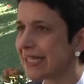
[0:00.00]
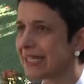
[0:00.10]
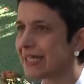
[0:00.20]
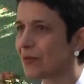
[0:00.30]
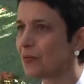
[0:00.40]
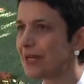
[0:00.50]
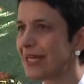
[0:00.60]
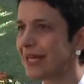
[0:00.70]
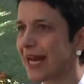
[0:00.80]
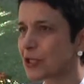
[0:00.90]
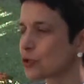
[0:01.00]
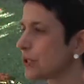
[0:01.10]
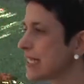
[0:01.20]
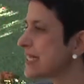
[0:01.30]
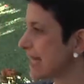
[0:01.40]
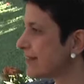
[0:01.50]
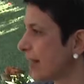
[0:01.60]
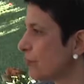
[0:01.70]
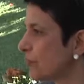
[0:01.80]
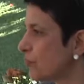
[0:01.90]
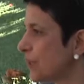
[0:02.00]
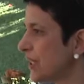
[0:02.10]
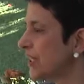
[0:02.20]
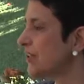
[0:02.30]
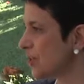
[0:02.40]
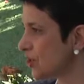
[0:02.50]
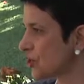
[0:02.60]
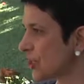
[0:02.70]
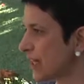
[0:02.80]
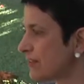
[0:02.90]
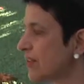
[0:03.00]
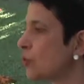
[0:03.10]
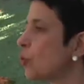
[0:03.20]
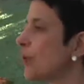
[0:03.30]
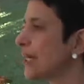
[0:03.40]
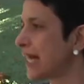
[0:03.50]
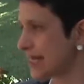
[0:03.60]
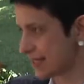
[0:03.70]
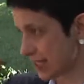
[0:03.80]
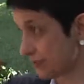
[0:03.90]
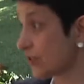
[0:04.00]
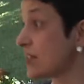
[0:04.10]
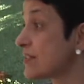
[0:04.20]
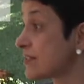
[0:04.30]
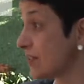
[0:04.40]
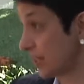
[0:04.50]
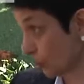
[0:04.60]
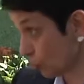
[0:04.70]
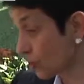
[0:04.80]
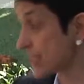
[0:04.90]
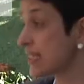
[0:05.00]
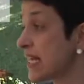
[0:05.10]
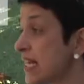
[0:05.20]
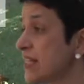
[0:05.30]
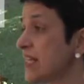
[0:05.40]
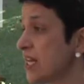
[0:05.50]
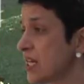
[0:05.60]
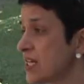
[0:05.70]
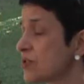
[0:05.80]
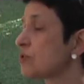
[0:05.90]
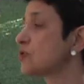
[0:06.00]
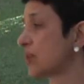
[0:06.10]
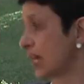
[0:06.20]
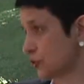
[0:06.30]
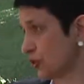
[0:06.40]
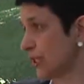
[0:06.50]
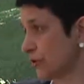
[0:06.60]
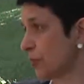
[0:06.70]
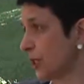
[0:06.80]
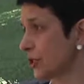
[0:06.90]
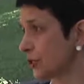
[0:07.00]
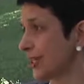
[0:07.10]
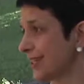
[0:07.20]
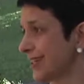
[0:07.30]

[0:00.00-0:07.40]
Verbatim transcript: uh, we actually set up, we initiated and organized this first course in sociocultural anthropology.